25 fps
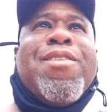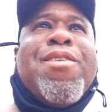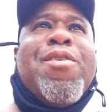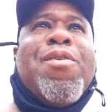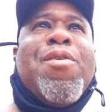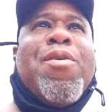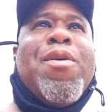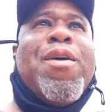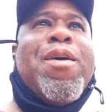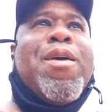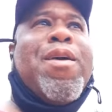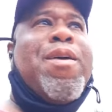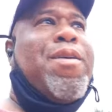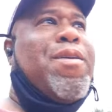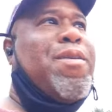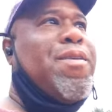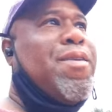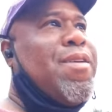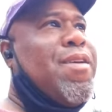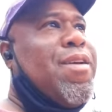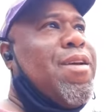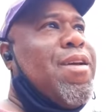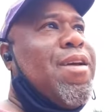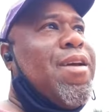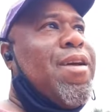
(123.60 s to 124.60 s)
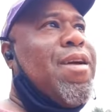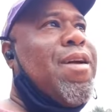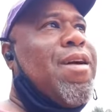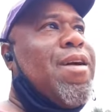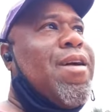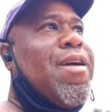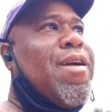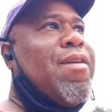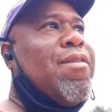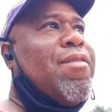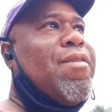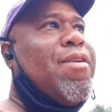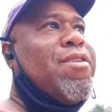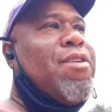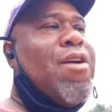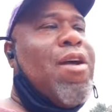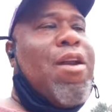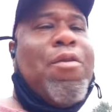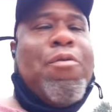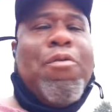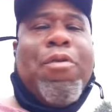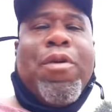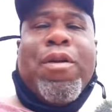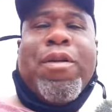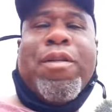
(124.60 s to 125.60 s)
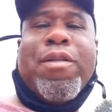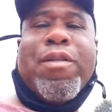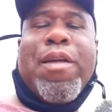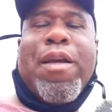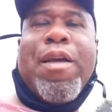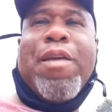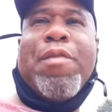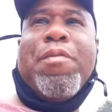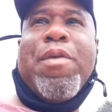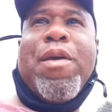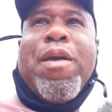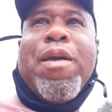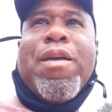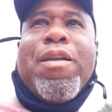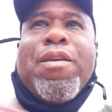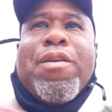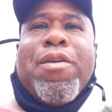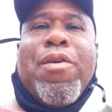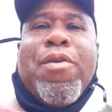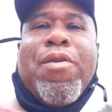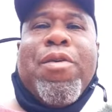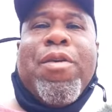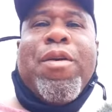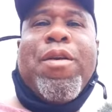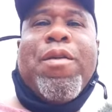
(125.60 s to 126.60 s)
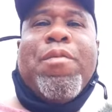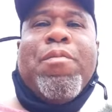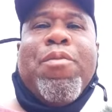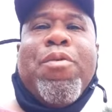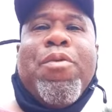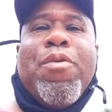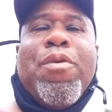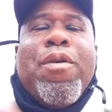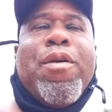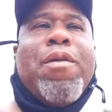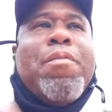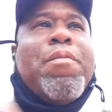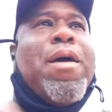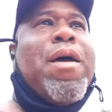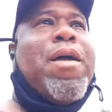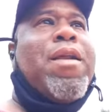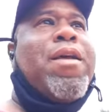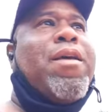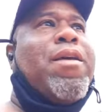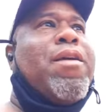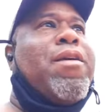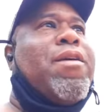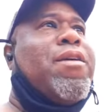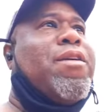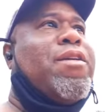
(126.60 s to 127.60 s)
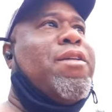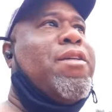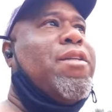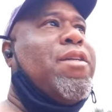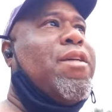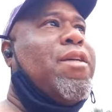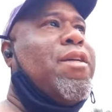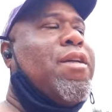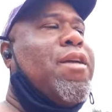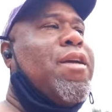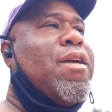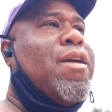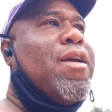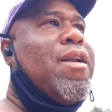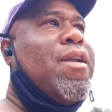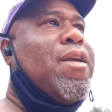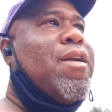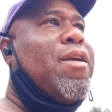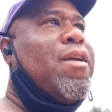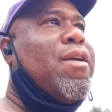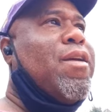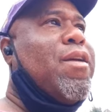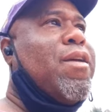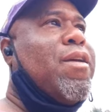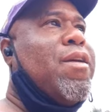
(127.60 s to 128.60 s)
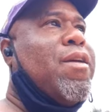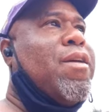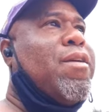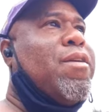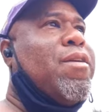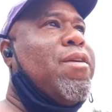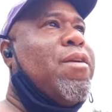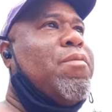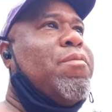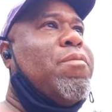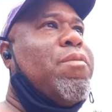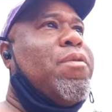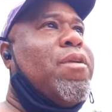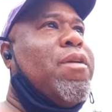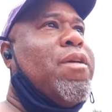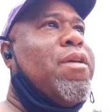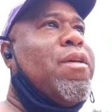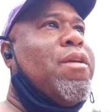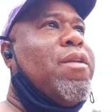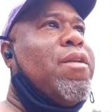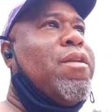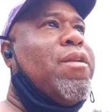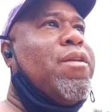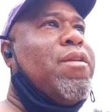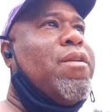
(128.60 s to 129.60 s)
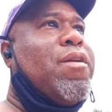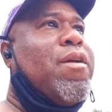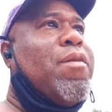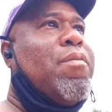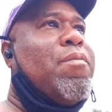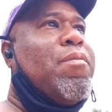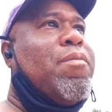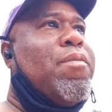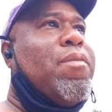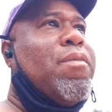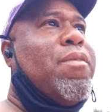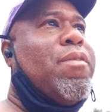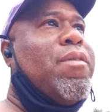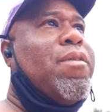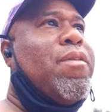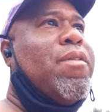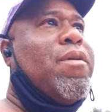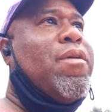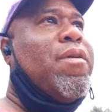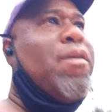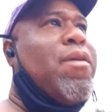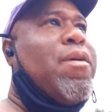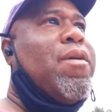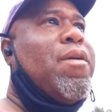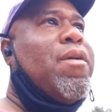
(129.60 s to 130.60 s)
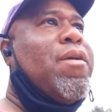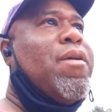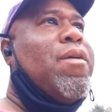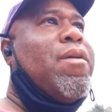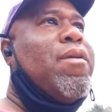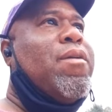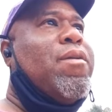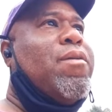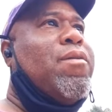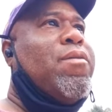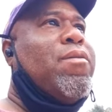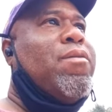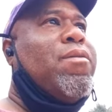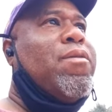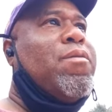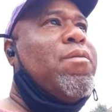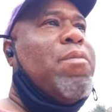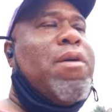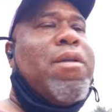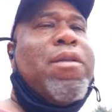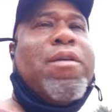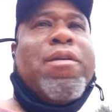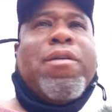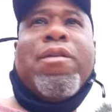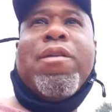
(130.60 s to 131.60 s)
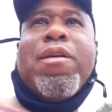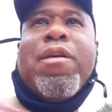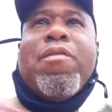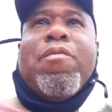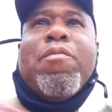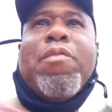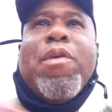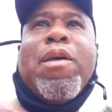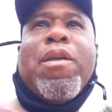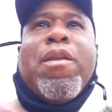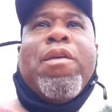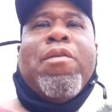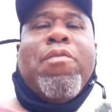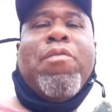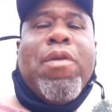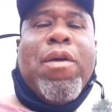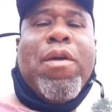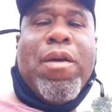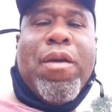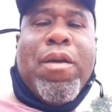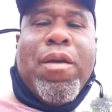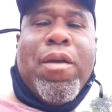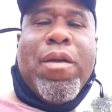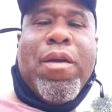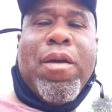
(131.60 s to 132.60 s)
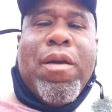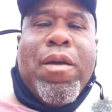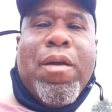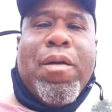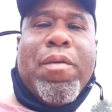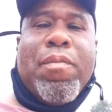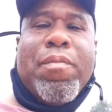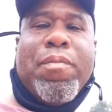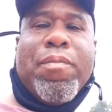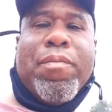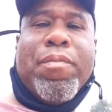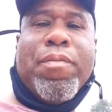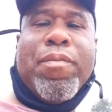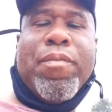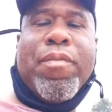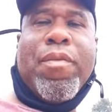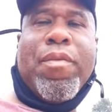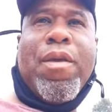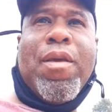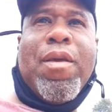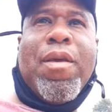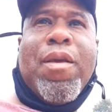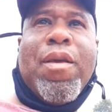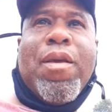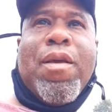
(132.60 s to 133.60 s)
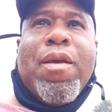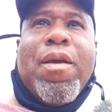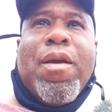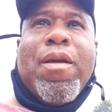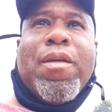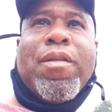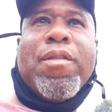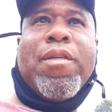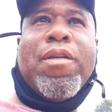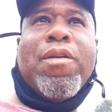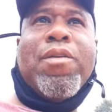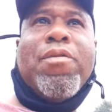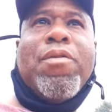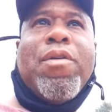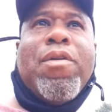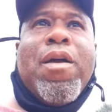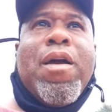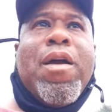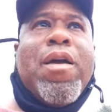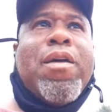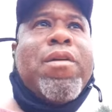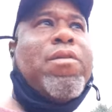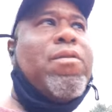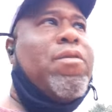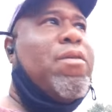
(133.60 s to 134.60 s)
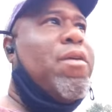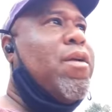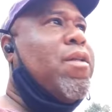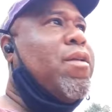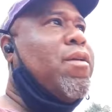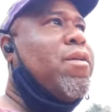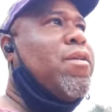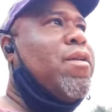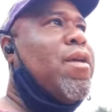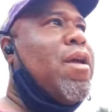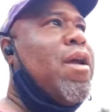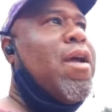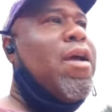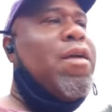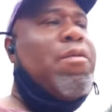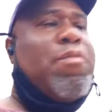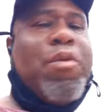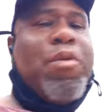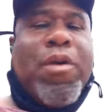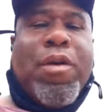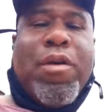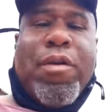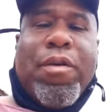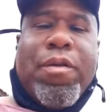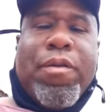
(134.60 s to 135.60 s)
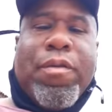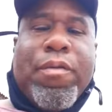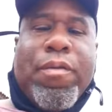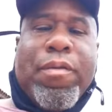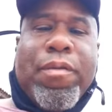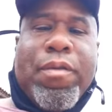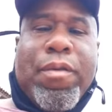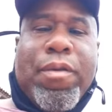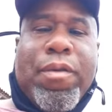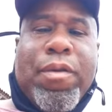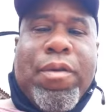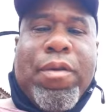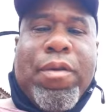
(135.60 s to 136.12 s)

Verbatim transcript: So hey, um, that's all I want to say, man. It's early in the morning. I'm out here and shit. I gotta get, get something to eat, get something, do some other stuff. But anyway, um, I'll see you guys on the other side. Peace.